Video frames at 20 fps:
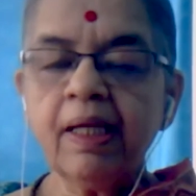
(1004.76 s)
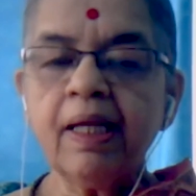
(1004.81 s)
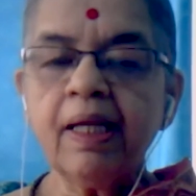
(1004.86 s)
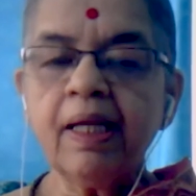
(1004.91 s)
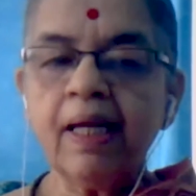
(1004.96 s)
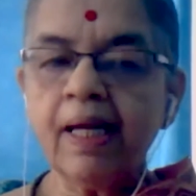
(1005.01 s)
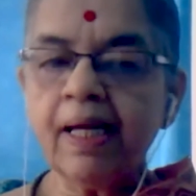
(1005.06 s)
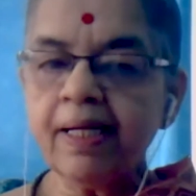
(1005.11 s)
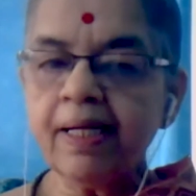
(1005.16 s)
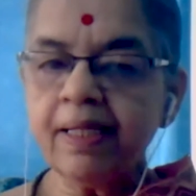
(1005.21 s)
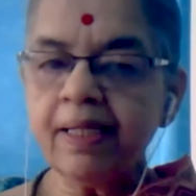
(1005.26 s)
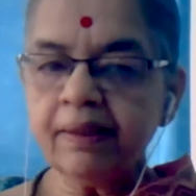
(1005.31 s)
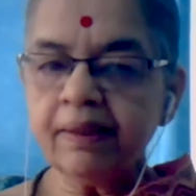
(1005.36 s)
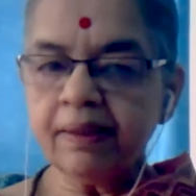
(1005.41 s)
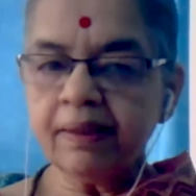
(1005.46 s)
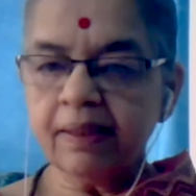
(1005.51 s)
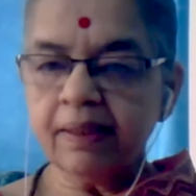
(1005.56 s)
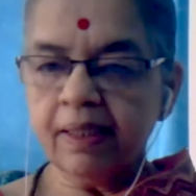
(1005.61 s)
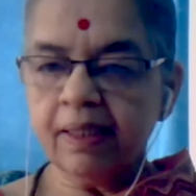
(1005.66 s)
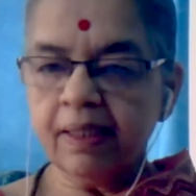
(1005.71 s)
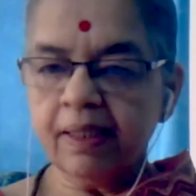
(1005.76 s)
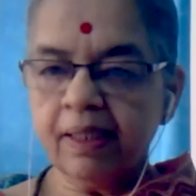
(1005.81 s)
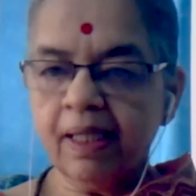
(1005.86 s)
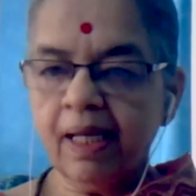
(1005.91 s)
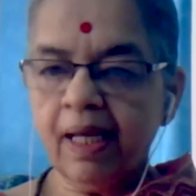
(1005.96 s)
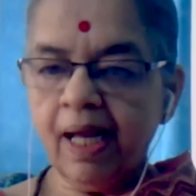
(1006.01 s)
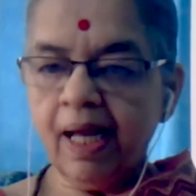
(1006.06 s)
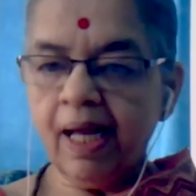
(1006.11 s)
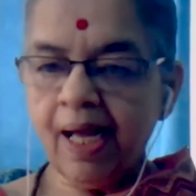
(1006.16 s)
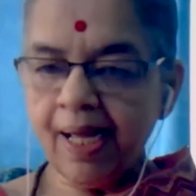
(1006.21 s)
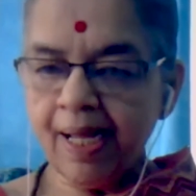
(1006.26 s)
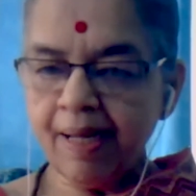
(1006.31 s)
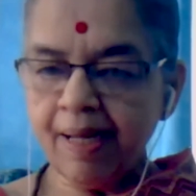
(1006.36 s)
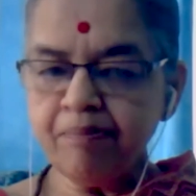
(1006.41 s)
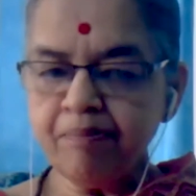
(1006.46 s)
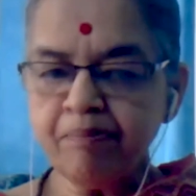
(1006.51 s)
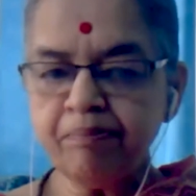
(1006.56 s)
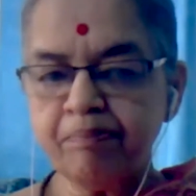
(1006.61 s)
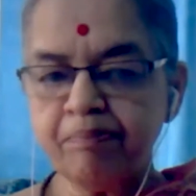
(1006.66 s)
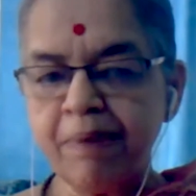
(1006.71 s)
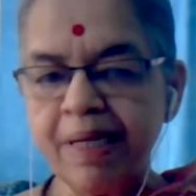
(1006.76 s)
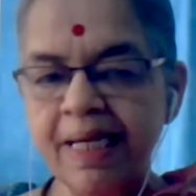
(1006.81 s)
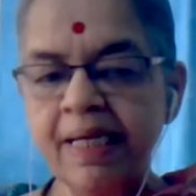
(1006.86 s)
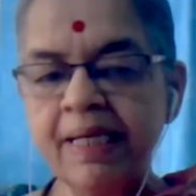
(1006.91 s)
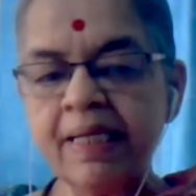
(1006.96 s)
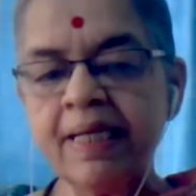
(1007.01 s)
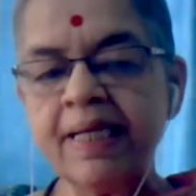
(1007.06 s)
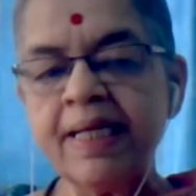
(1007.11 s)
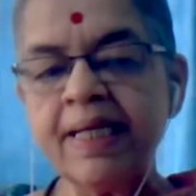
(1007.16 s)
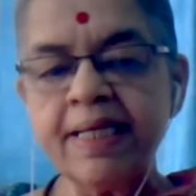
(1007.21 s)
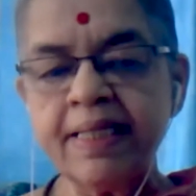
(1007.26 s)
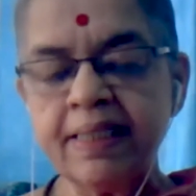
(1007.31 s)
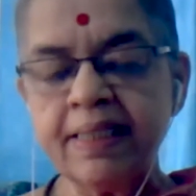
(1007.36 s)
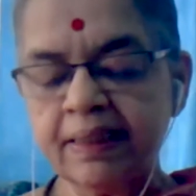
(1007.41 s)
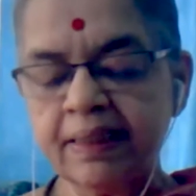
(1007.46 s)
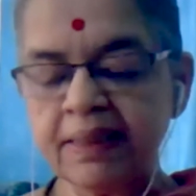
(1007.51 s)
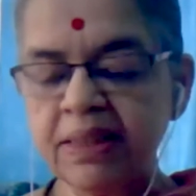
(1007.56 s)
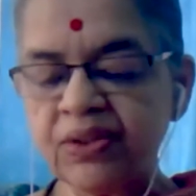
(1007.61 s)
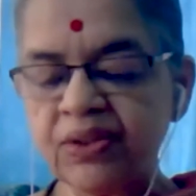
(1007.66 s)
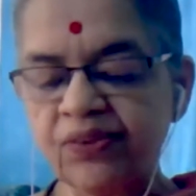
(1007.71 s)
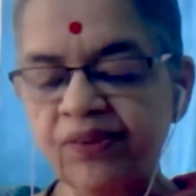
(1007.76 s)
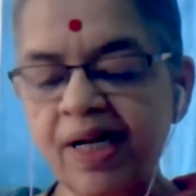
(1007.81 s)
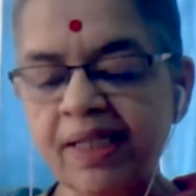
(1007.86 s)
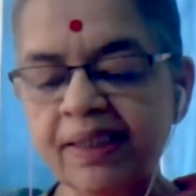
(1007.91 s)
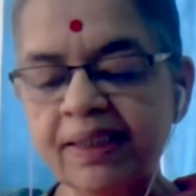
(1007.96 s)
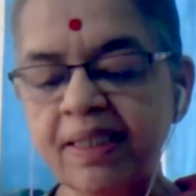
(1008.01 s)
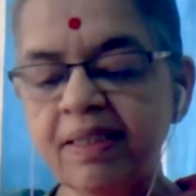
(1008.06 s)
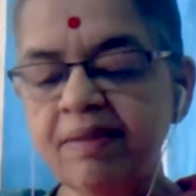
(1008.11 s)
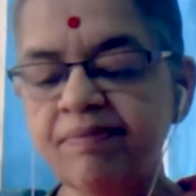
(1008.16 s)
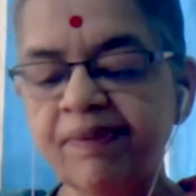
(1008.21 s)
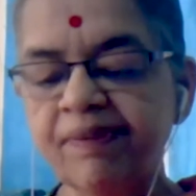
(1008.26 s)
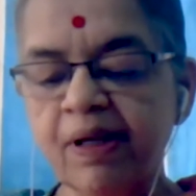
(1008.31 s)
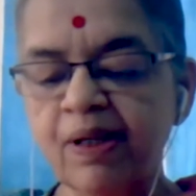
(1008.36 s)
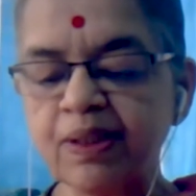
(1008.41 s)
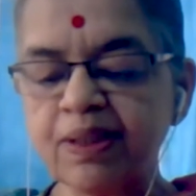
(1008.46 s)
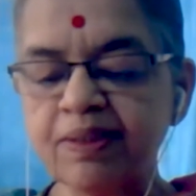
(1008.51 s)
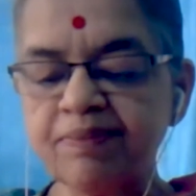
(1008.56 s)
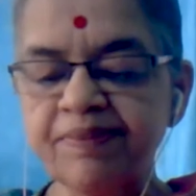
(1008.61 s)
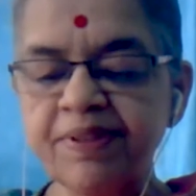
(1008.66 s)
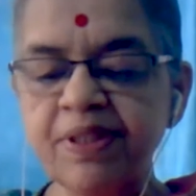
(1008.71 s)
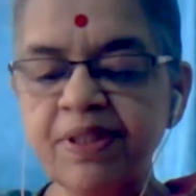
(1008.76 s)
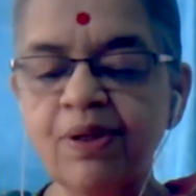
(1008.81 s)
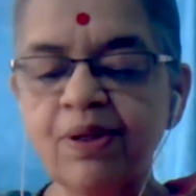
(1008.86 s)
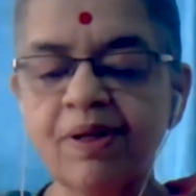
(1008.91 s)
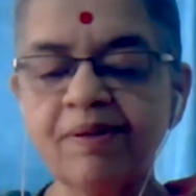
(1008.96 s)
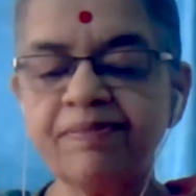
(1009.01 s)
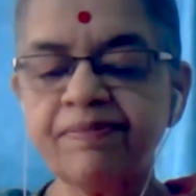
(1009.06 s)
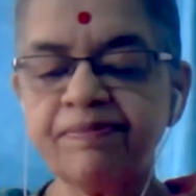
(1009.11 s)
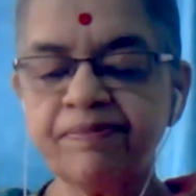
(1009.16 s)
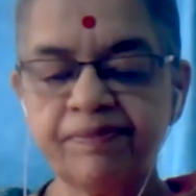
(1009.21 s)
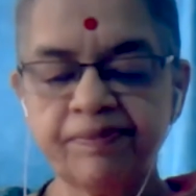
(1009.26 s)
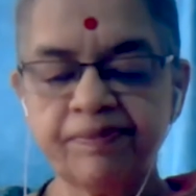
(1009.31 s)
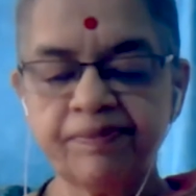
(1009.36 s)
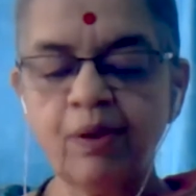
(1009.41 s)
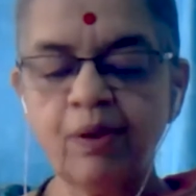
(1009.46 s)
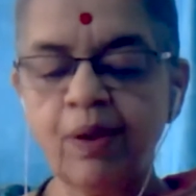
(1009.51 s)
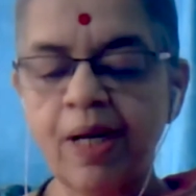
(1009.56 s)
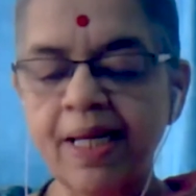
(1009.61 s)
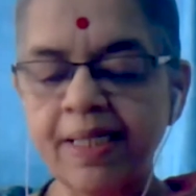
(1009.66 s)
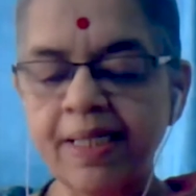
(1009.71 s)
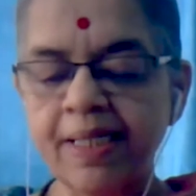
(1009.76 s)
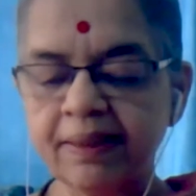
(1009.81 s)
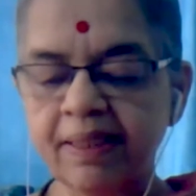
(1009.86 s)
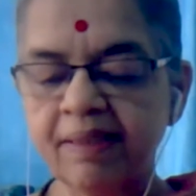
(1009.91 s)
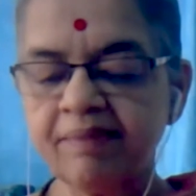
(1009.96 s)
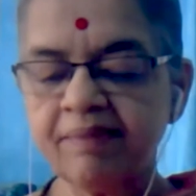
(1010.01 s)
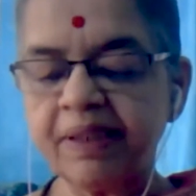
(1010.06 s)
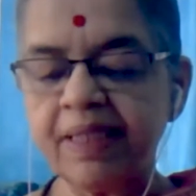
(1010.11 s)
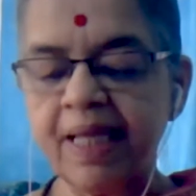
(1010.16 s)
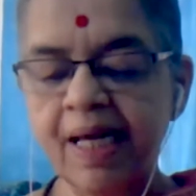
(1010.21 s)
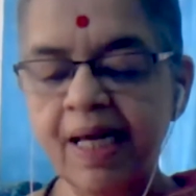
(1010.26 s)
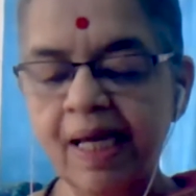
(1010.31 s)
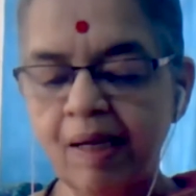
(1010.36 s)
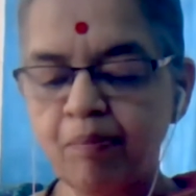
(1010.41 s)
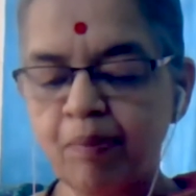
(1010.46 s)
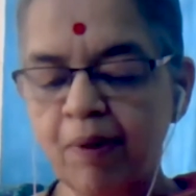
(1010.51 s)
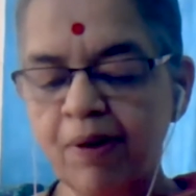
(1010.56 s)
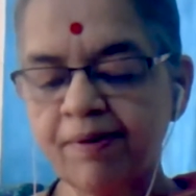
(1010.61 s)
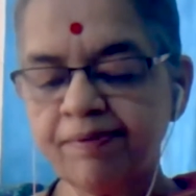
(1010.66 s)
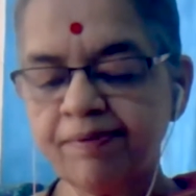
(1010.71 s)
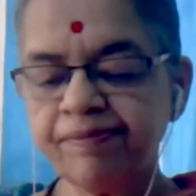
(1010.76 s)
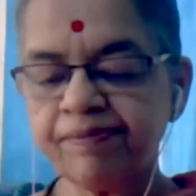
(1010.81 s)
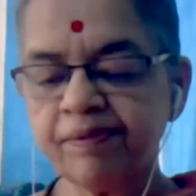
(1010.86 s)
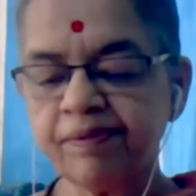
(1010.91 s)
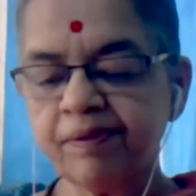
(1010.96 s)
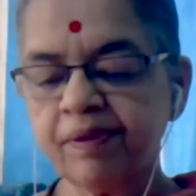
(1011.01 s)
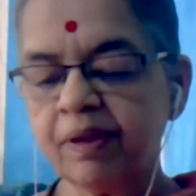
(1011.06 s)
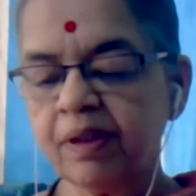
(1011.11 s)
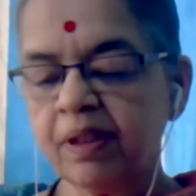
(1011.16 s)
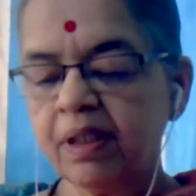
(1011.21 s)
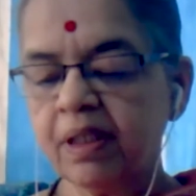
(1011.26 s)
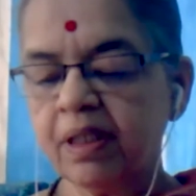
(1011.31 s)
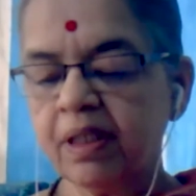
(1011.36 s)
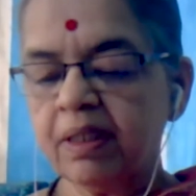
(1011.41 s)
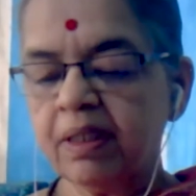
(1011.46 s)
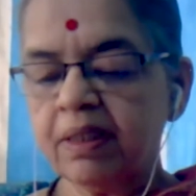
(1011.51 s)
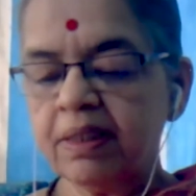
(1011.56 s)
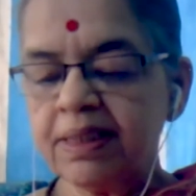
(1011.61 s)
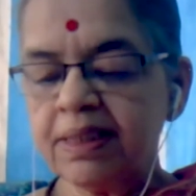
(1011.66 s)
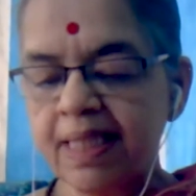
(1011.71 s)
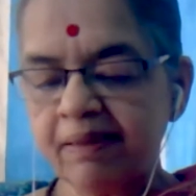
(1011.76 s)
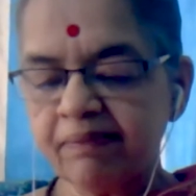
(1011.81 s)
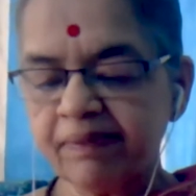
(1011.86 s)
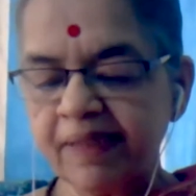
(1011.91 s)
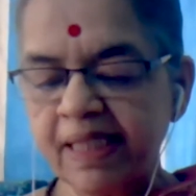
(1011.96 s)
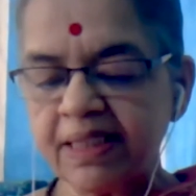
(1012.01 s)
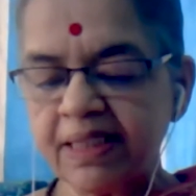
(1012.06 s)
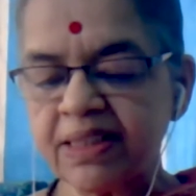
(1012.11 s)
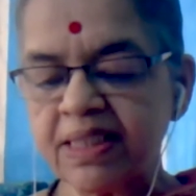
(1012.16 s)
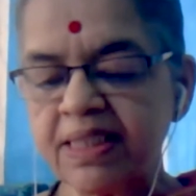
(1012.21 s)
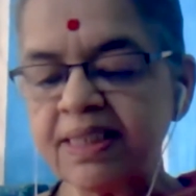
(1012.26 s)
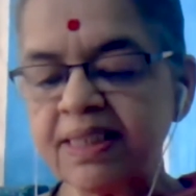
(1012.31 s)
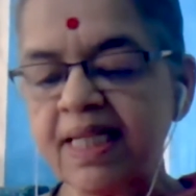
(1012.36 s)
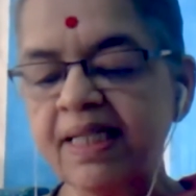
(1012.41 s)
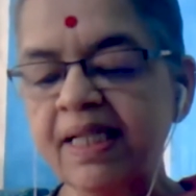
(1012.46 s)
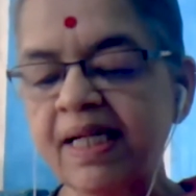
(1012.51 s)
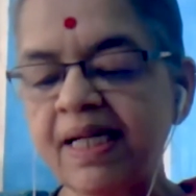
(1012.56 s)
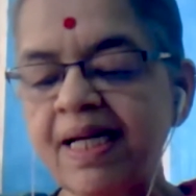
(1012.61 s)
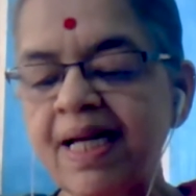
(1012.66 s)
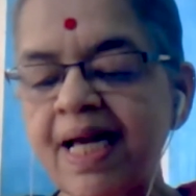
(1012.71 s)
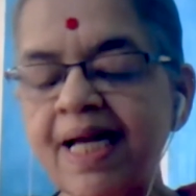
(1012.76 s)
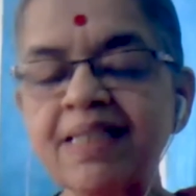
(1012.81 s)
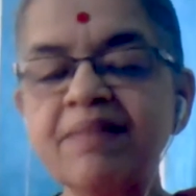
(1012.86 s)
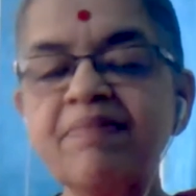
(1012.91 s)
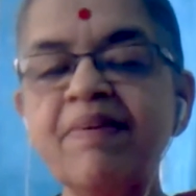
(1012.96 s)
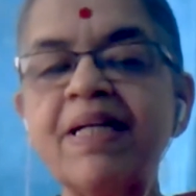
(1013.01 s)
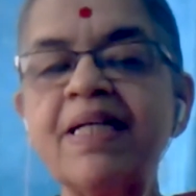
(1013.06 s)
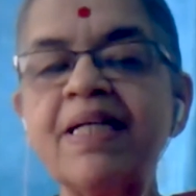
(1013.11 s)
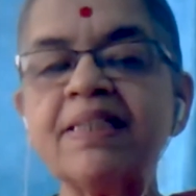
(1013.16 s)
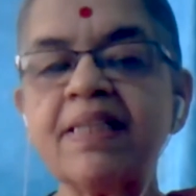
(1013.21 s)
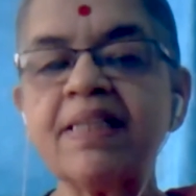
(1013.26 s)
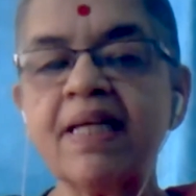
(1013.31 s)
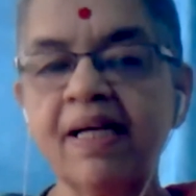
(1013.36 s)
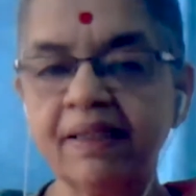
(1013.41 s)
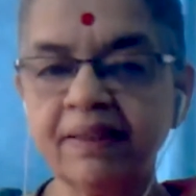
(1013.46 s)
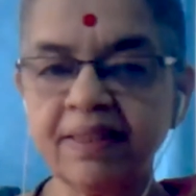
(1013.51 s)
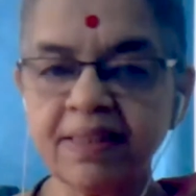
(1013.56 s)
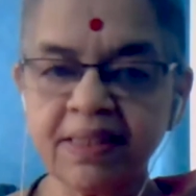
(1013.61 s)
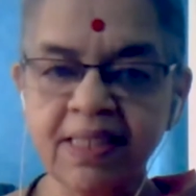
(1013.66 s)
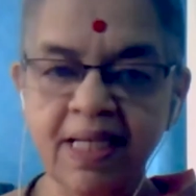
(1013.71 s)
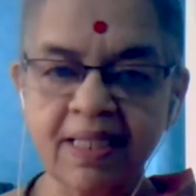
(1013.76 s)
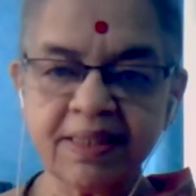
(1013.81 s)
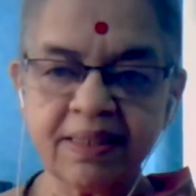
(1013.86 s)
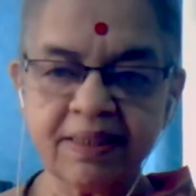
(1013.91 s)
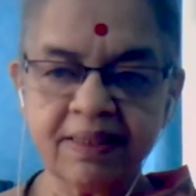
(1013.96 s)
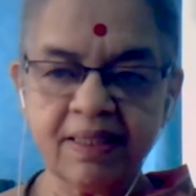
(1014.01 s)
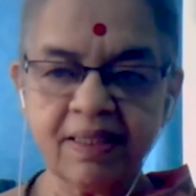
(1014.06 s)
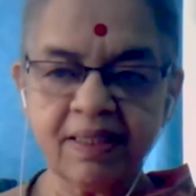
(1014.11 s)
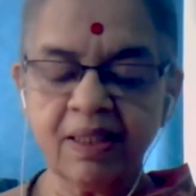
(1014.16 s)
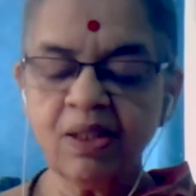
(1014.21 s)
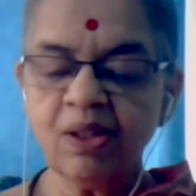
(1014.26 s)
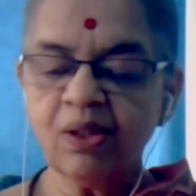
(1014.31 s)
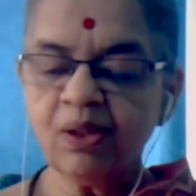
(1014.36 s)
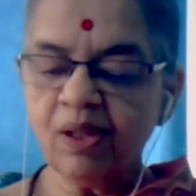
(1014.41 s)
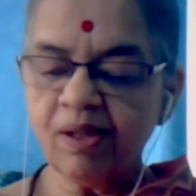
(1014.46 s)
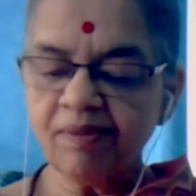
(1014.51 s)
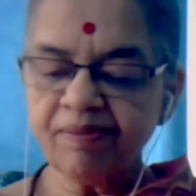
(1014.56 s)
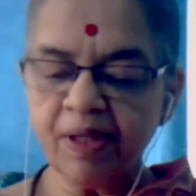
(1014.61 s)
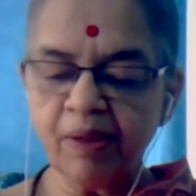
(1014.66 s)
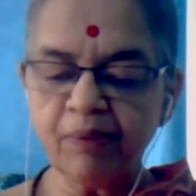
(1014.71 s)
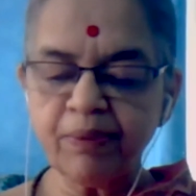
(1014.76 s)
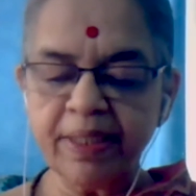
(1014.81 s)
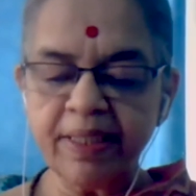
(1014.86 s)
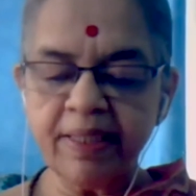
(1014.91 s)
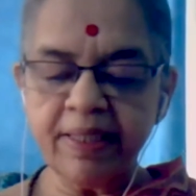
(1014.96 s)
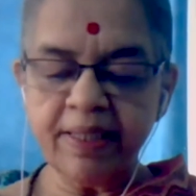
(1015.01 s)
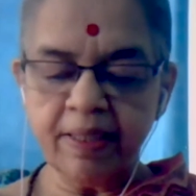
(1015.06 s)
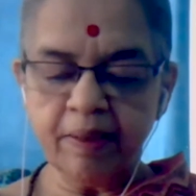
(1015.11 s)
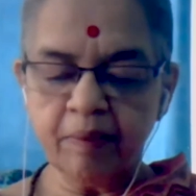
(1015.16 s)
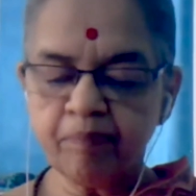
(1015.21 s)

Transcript: And I'm mainly constructing philosophy of Lokayata with the help of Sarvadarshan Sangrah as well as Arthashastra of Kautilya.